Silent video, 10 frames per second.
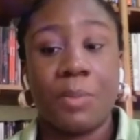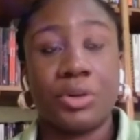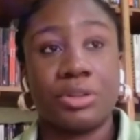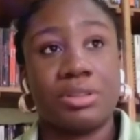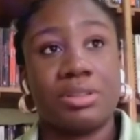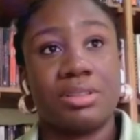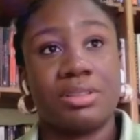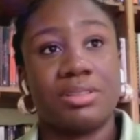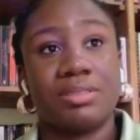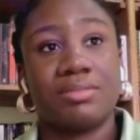But
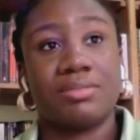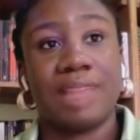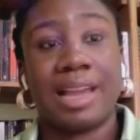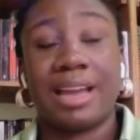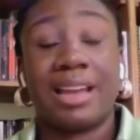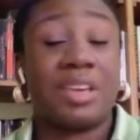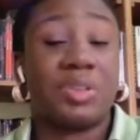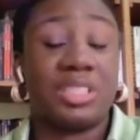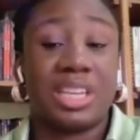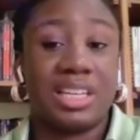
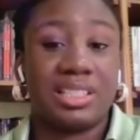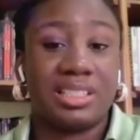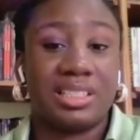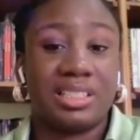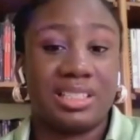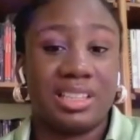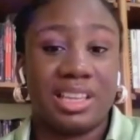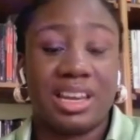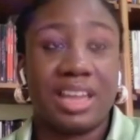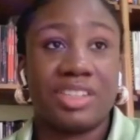like you said, in
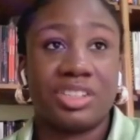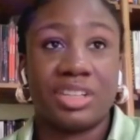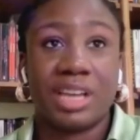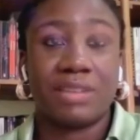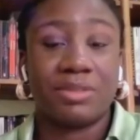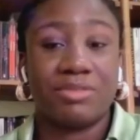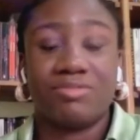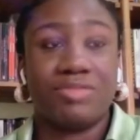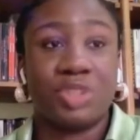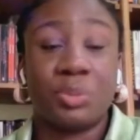Nigeria,
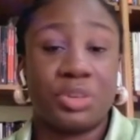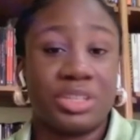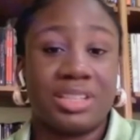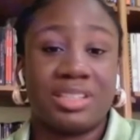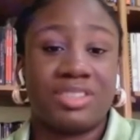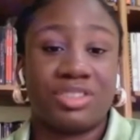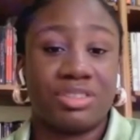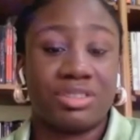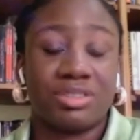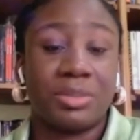due process is just
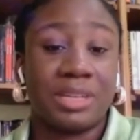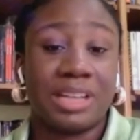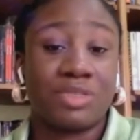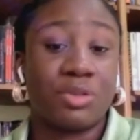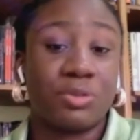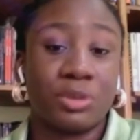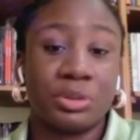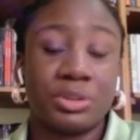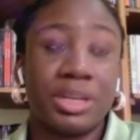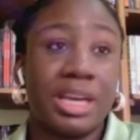something that's not
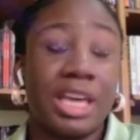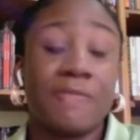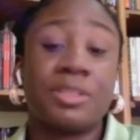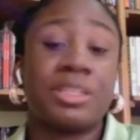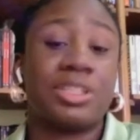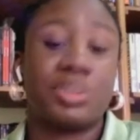followed. Even this